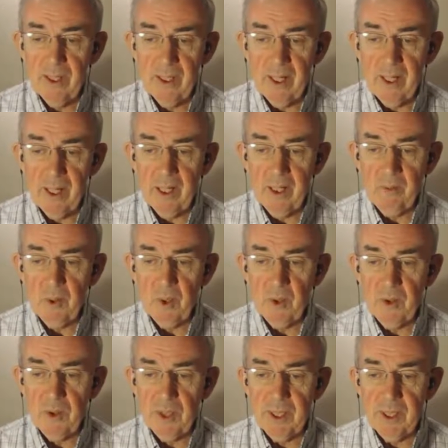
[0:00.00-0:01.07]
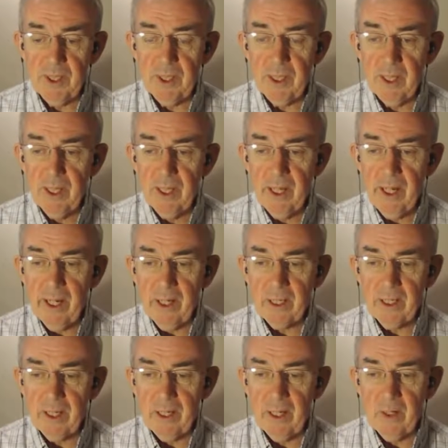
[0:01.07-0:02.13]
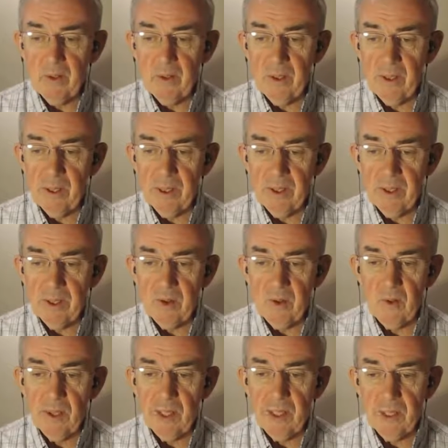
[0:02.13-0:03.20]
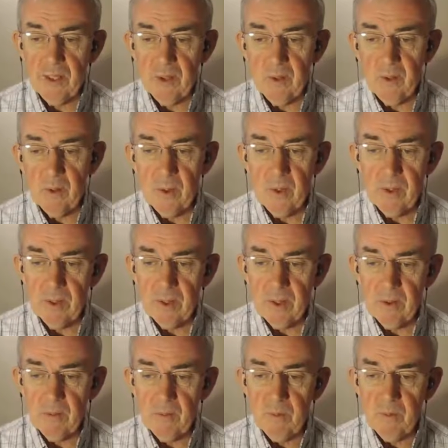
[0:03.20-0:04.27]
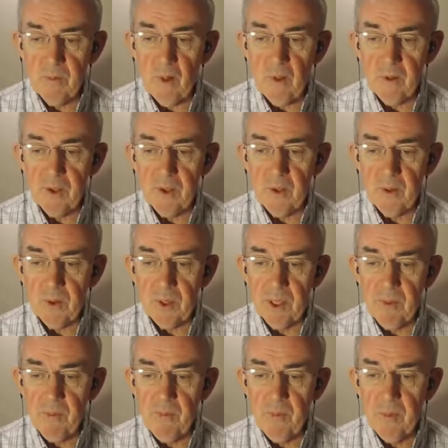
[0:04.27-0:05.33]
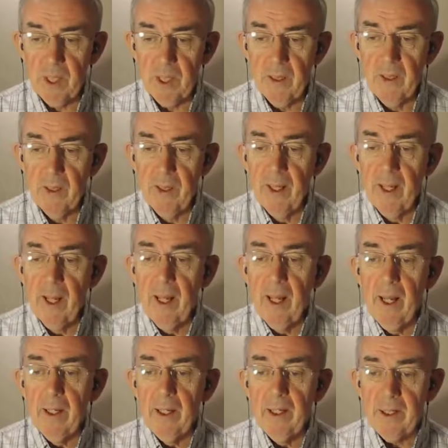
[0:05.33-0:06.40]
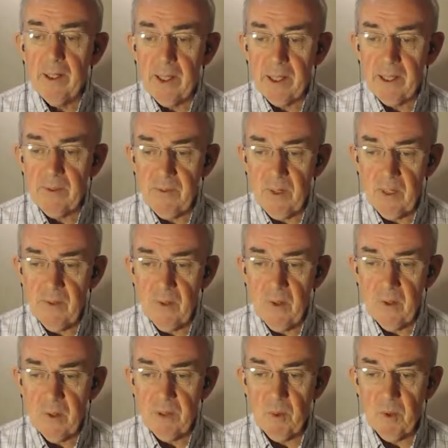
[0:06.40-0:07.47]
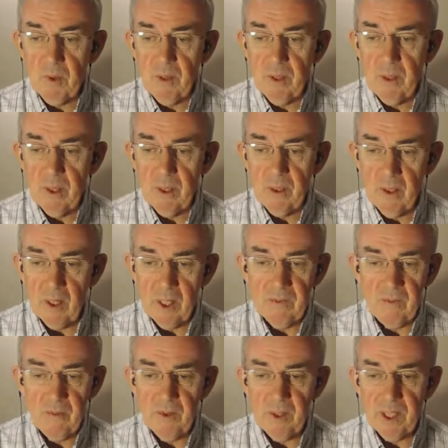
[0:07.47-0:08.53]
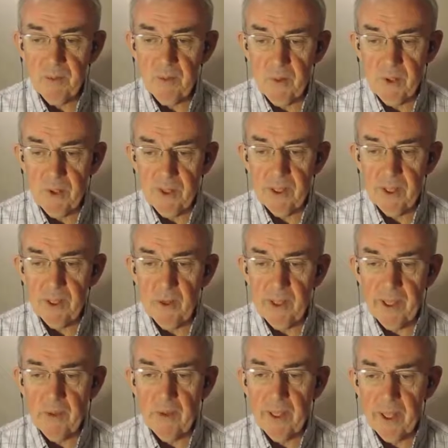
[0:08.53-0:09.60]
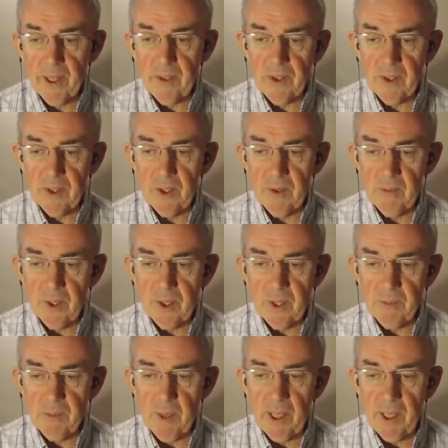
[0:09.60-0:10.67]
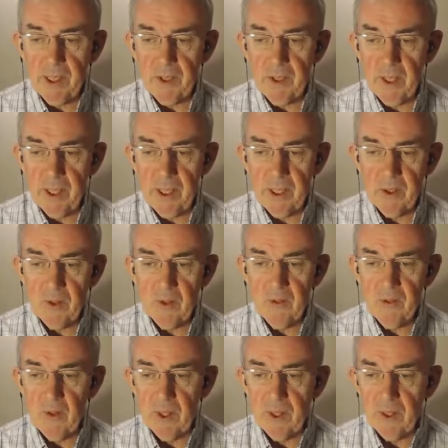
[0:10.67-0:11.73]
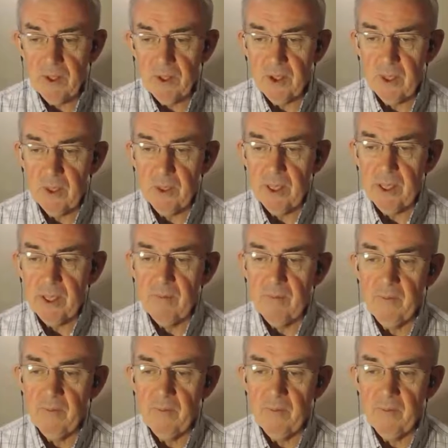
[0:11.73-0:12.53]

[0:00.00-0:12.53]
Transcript: uh, blue jeans, because uh, I know that Leland is talking to uh, to them on Tuesday. So that's five o'clock tomorrow, live on Facebook. You don't need to go anywhere. You can just come to this page and you'll find the show here.